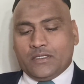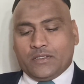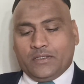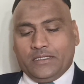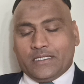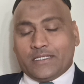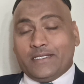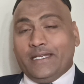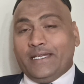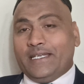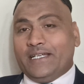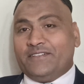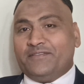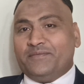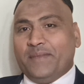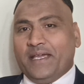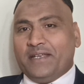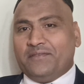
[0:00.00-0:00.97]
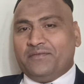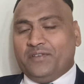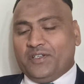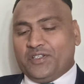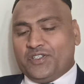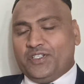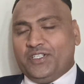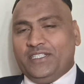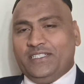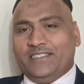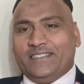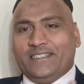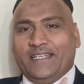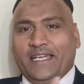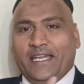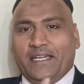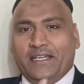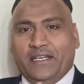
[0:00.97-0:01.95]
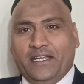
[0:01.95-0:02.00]
So this date of manufacturing
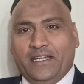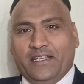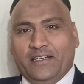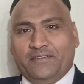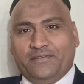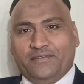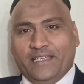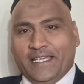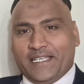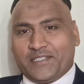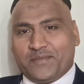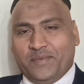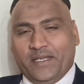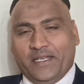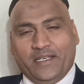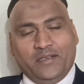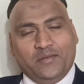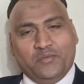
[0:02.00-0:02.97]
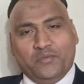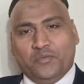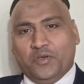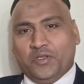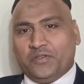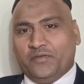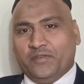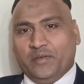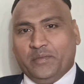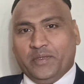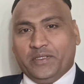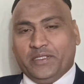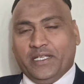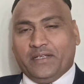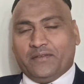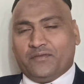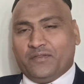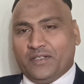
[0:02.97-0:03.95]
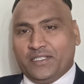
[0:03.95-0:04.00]
and date of expiry both will be
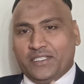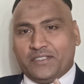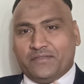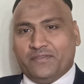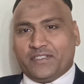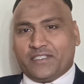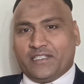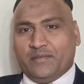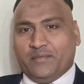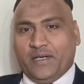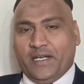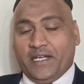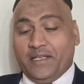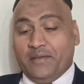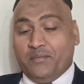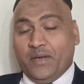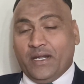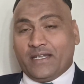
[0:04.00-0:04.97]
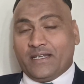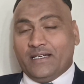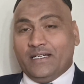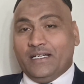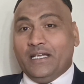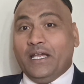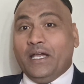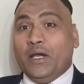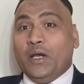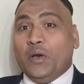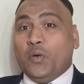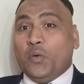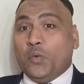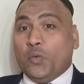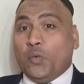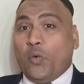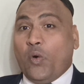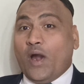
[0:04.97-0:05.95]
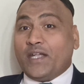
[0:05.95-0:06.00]
there for this physical body. But
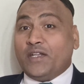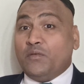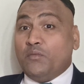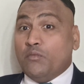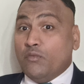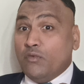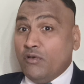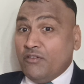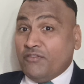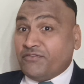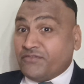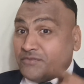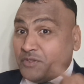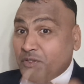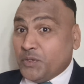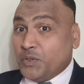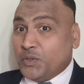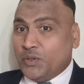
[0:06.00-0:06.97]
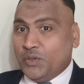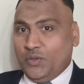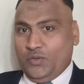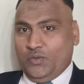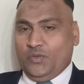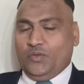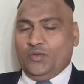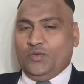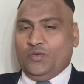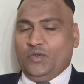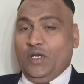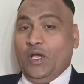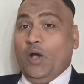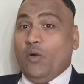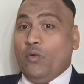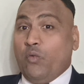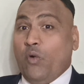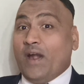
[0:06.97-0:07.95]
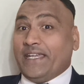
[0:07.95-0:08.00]
what moves you,
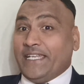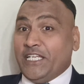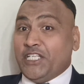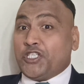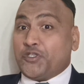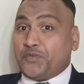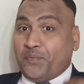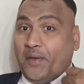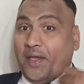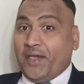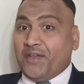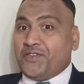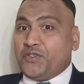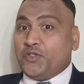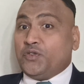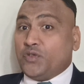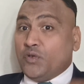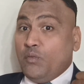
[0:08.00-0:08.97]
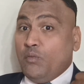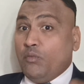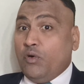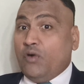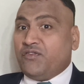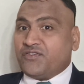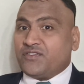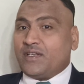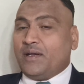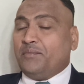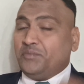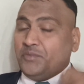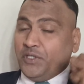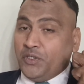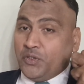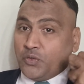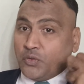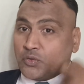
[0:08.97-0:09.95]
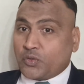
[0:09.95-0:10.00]
what inspires you to move
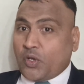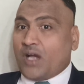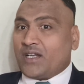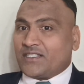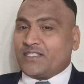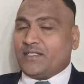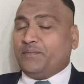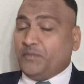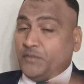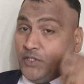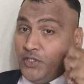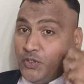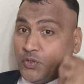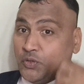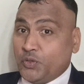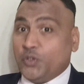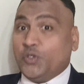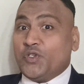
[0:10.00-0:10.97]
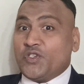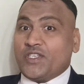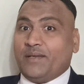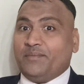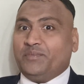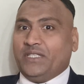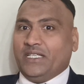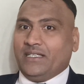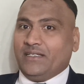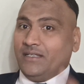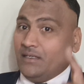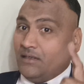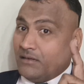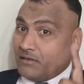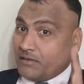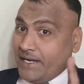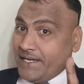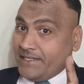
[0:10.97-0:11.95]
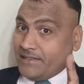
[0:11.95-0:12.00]
something, to talk something, to do something,
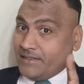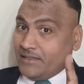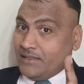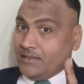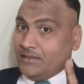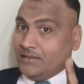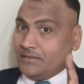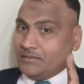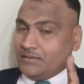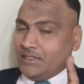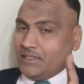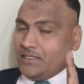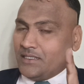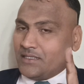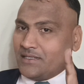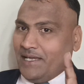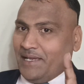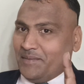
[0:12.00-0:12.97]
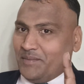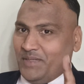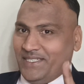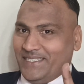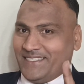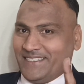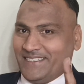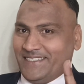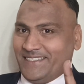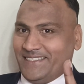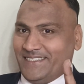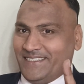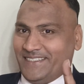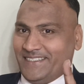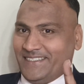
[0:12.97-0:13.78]
right? That is timeless.